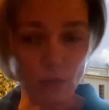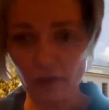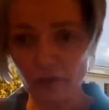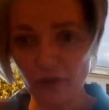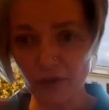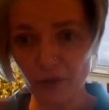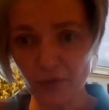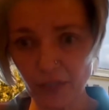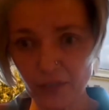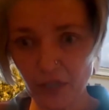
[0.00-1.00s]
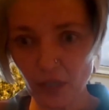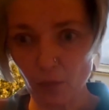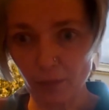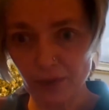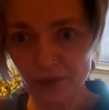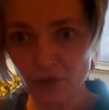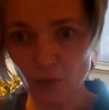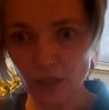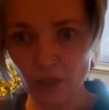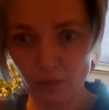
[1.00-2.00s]
one of the first utility companies
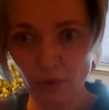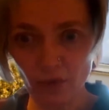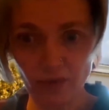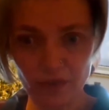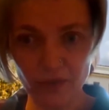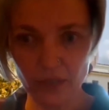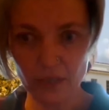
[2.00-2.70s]
to actually move into